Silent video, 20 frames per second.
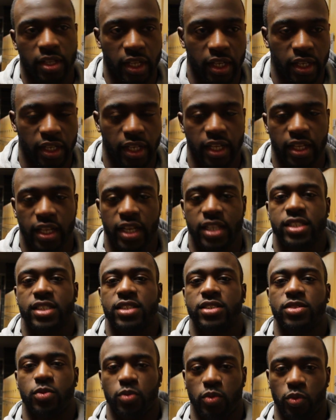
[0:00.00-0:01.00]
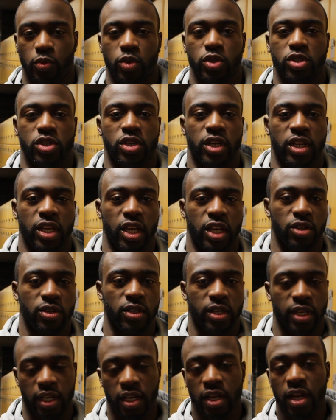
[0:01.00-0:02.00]
think that that's what's going to get you
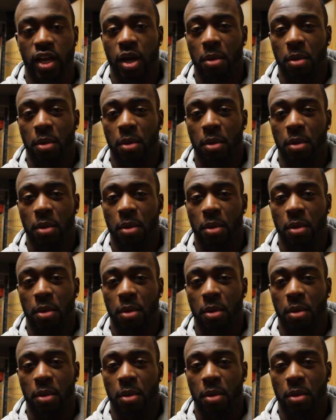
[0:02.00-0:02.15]
there.